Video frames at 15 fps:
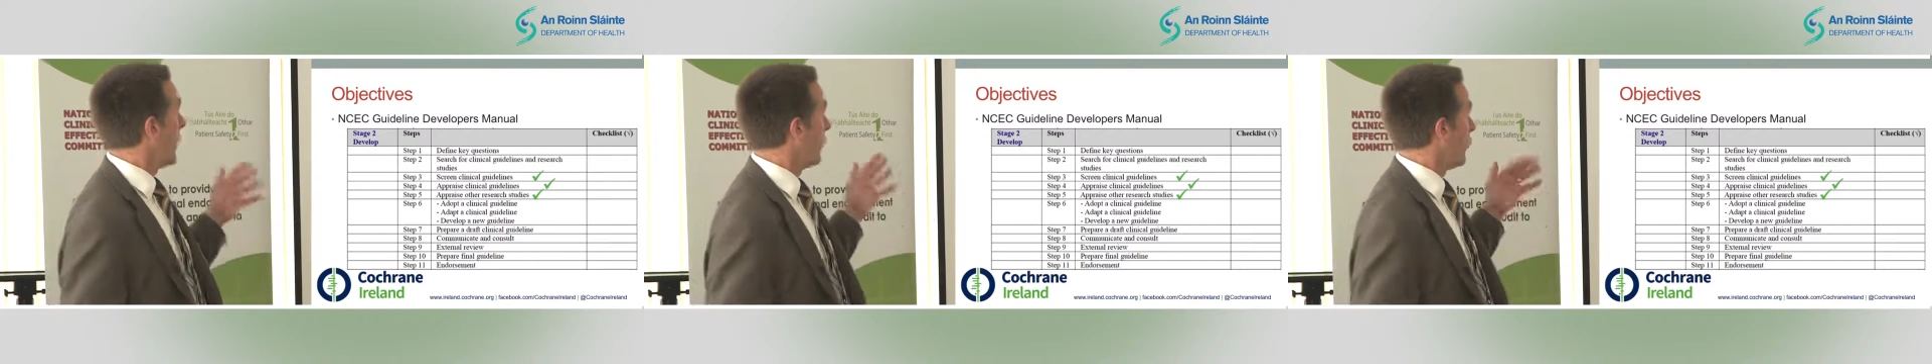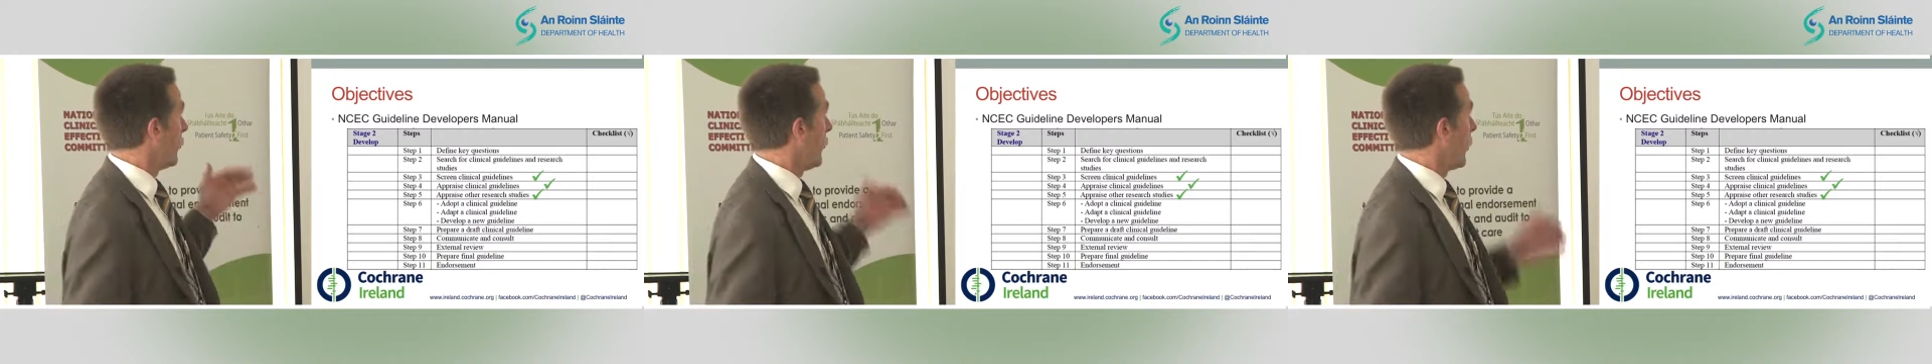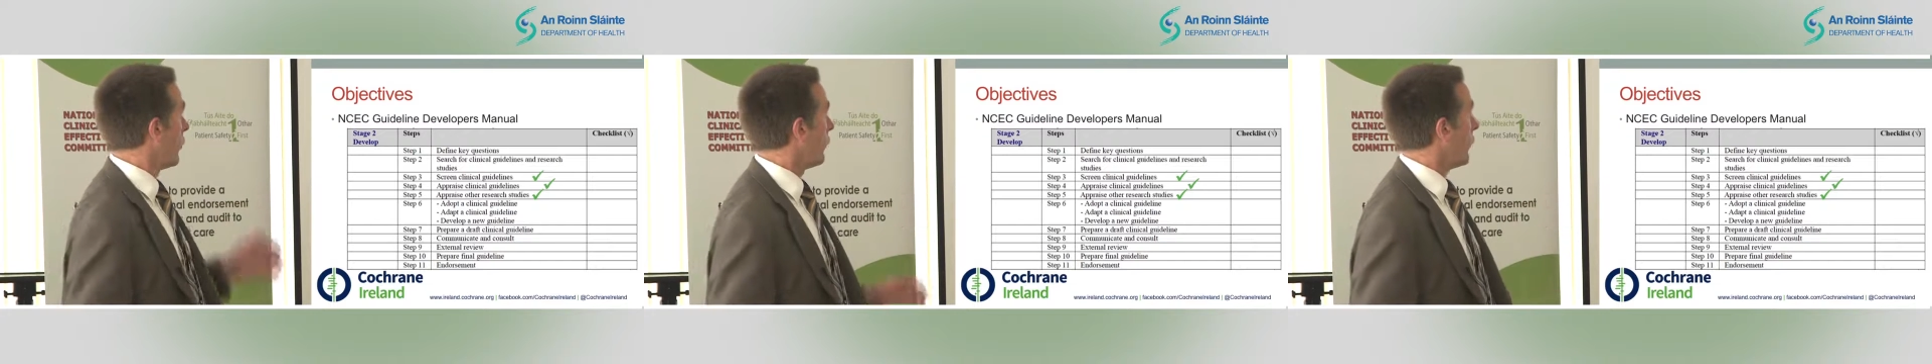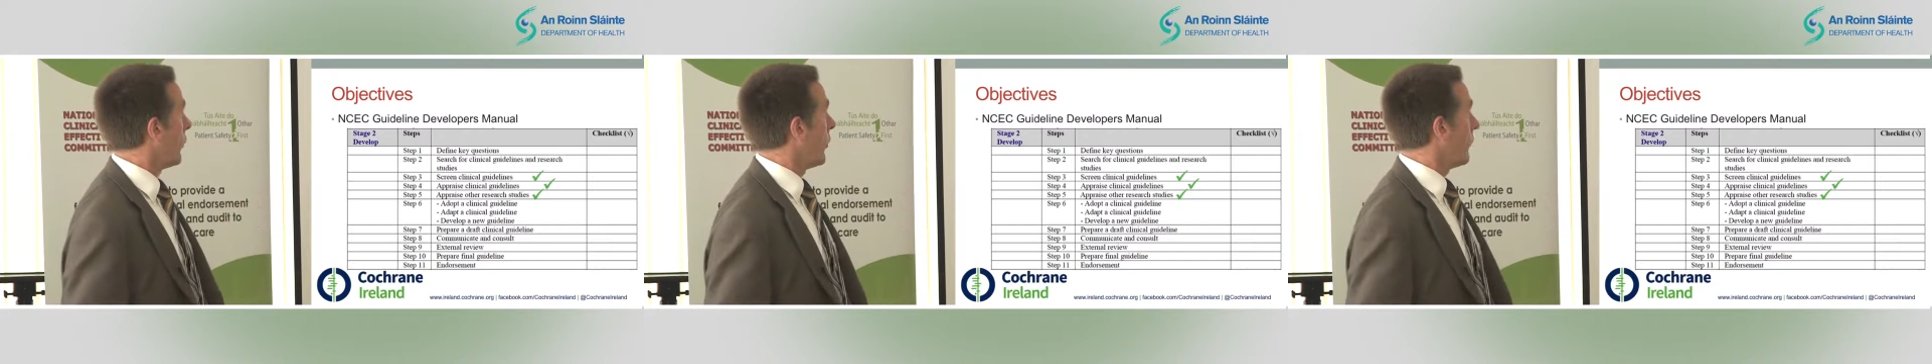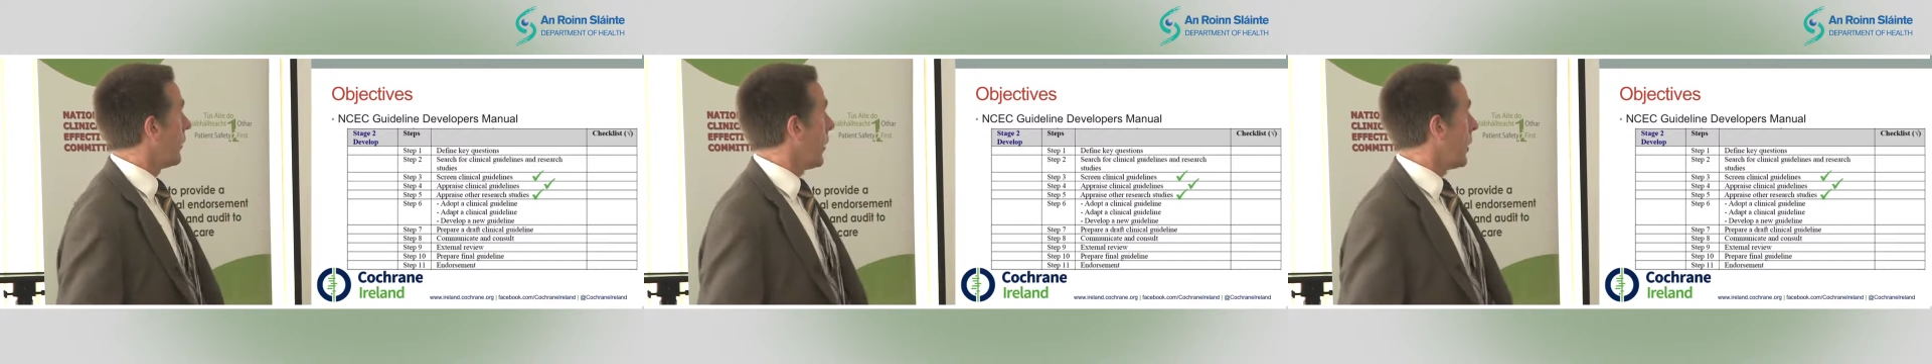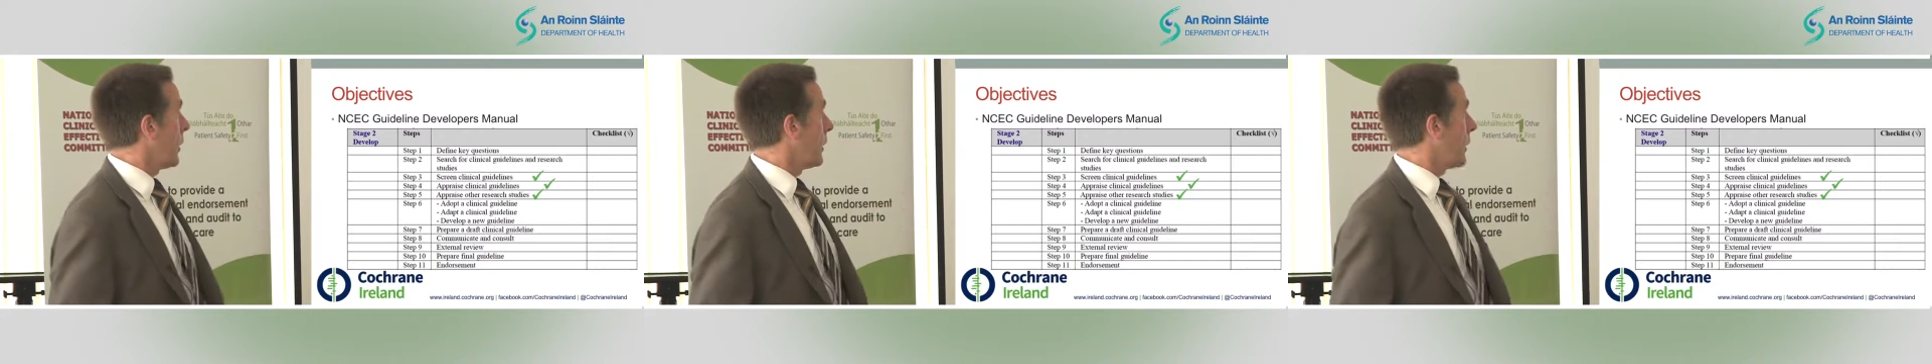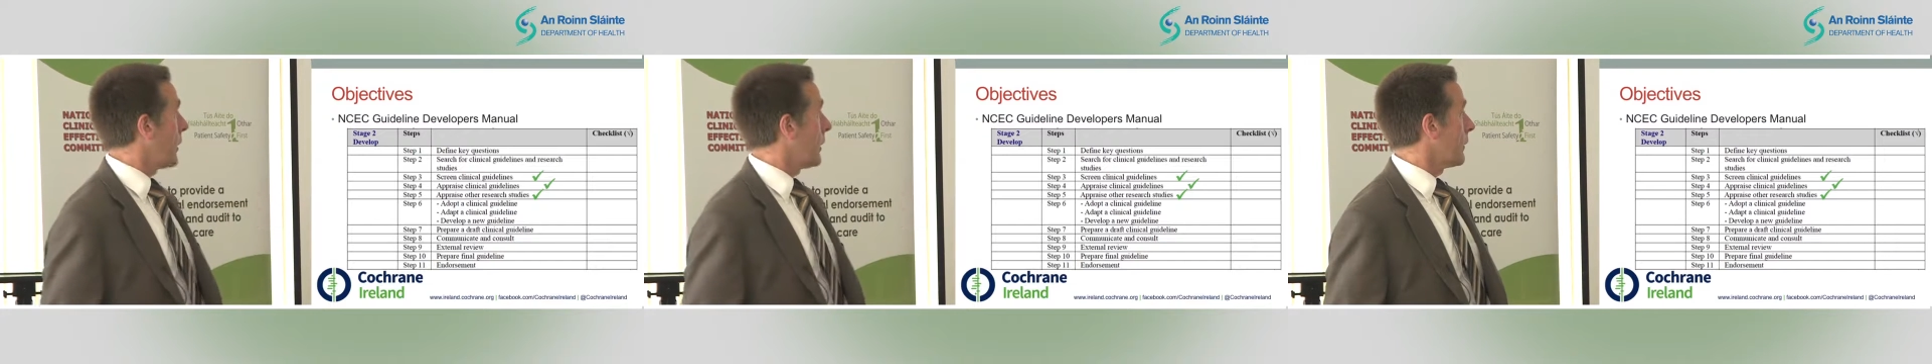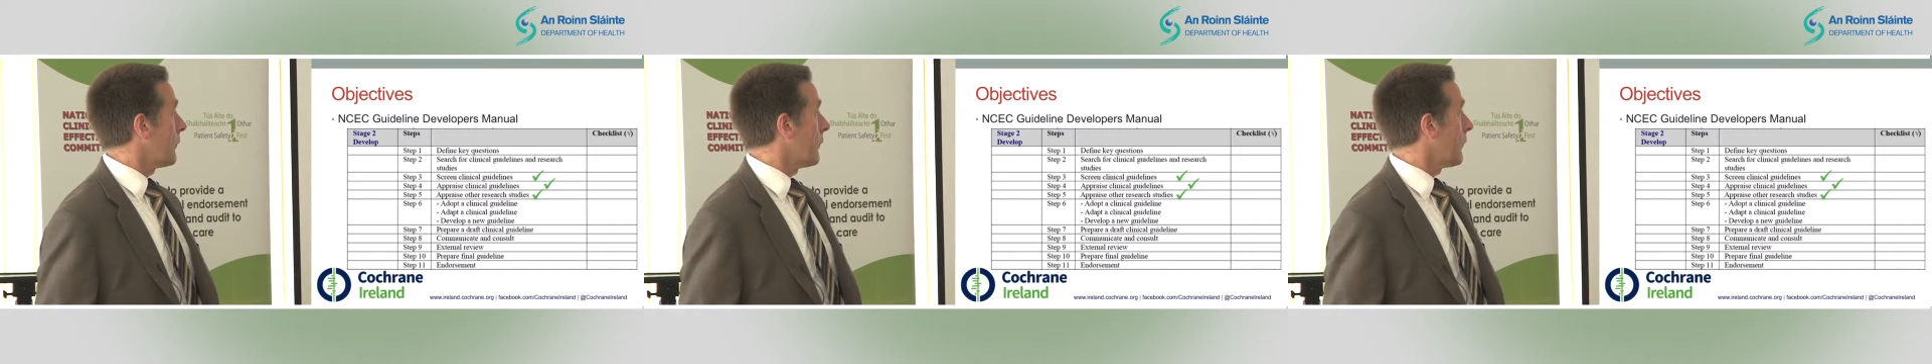production of
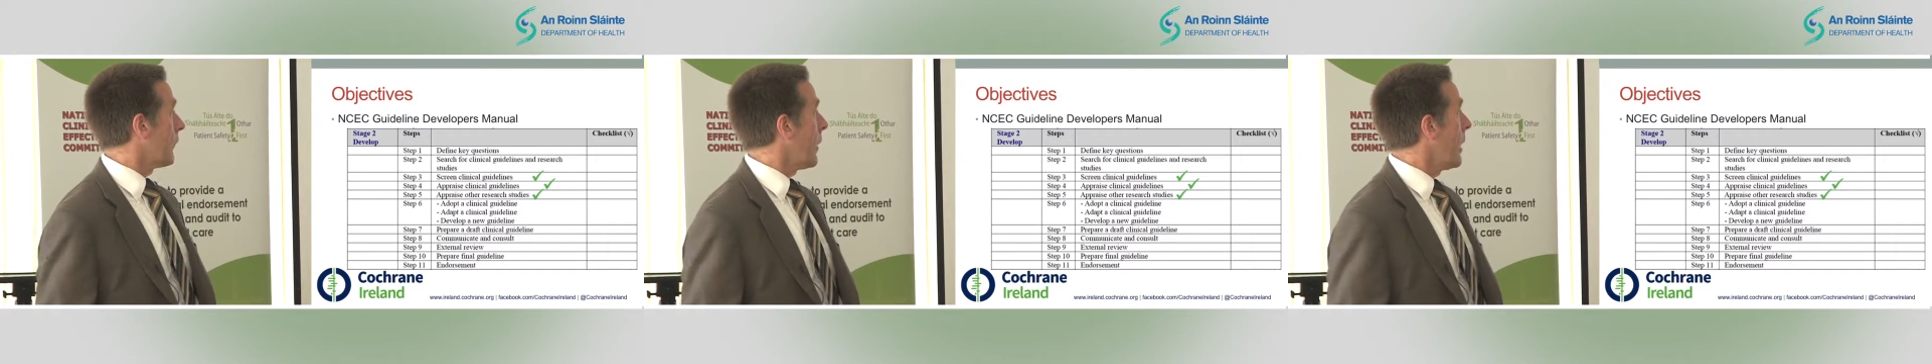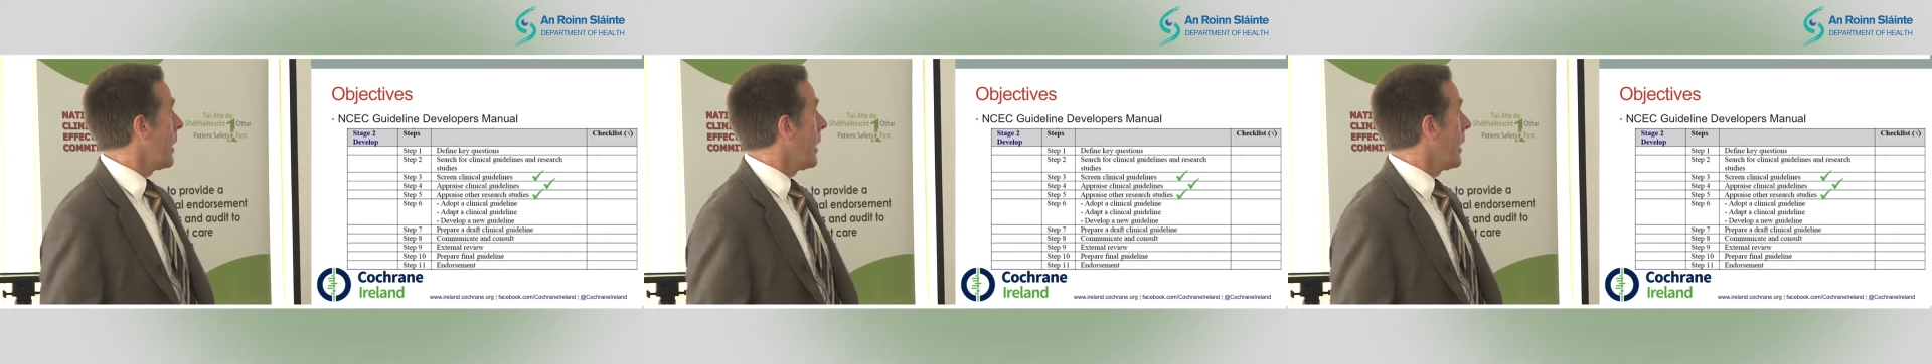guidelines.